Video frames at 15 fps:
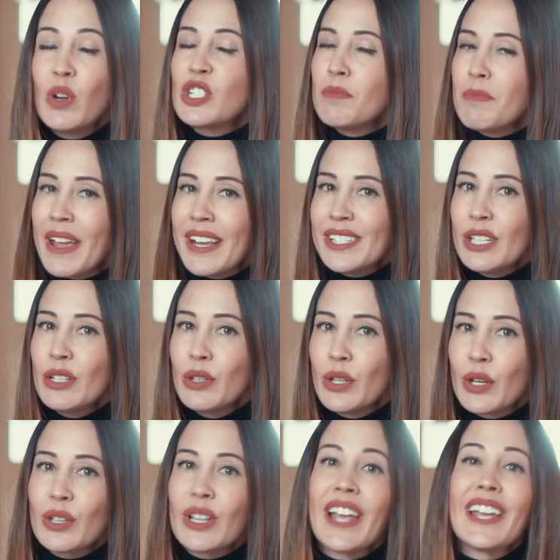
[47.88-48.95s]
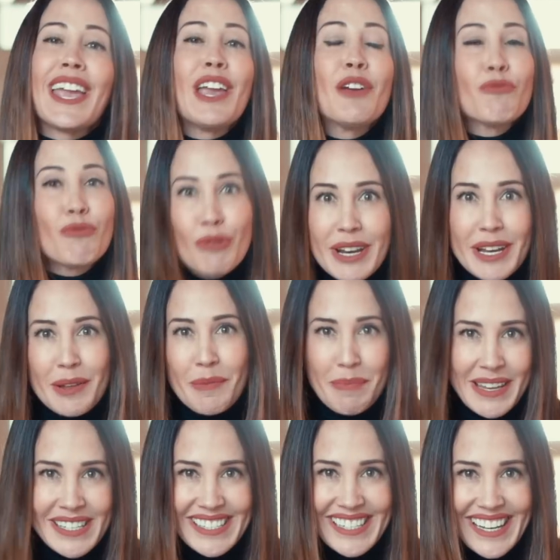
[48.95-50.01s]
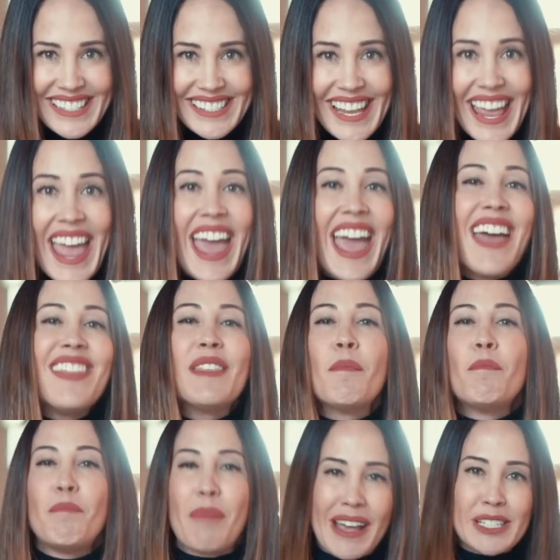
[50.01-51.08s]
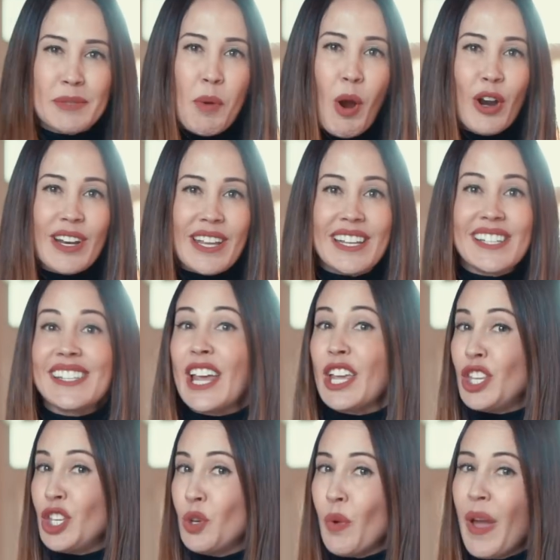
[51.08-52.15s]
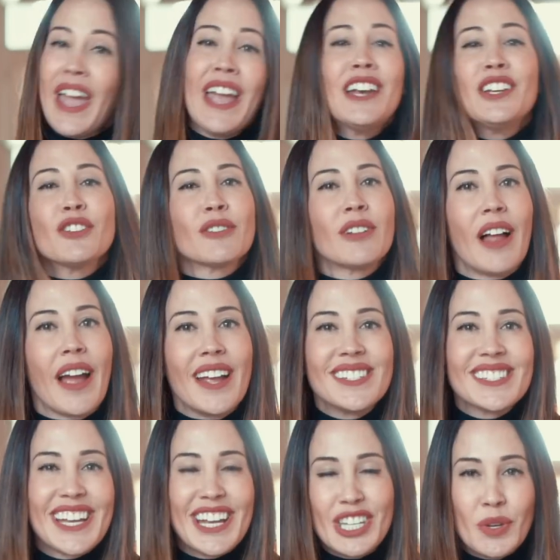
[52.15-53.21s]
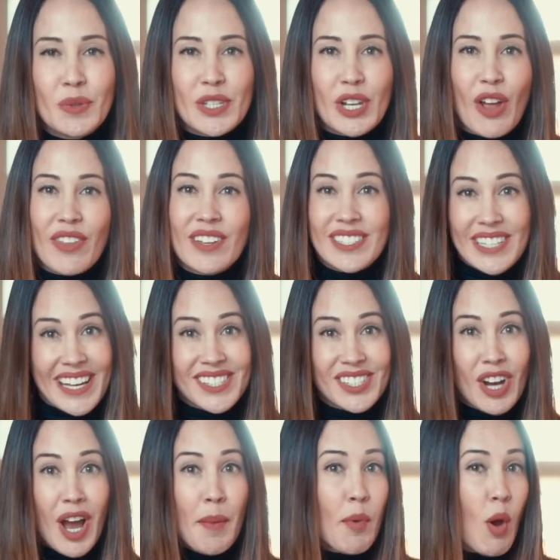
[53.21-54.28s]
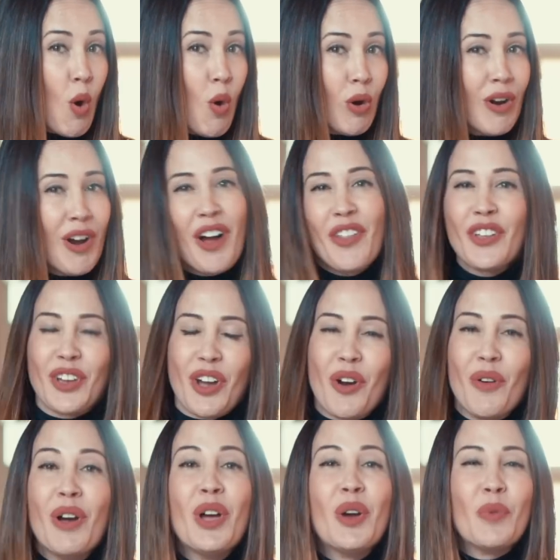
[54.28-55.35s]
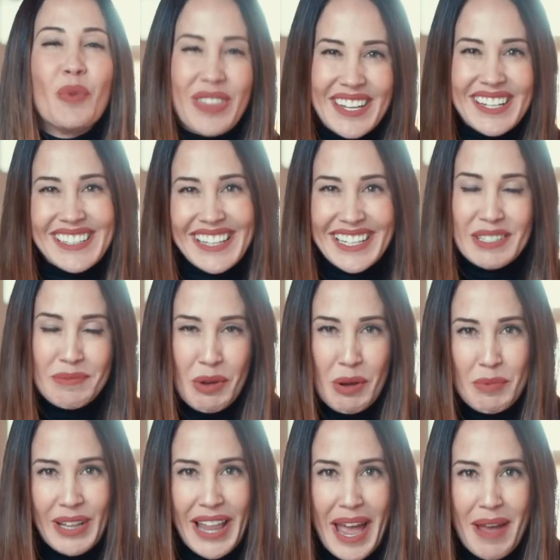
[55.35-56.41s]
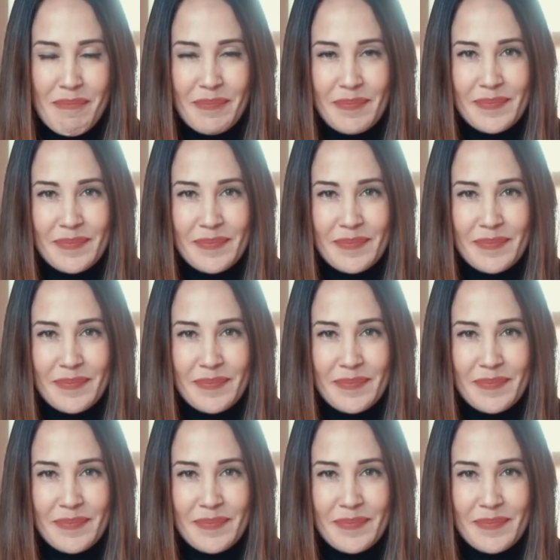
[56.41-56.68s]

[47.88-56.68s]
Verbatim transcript: which makes you look like a real business. And the best part is that you and your clients can use it on the desktop or on the go with the Clinked mobile app.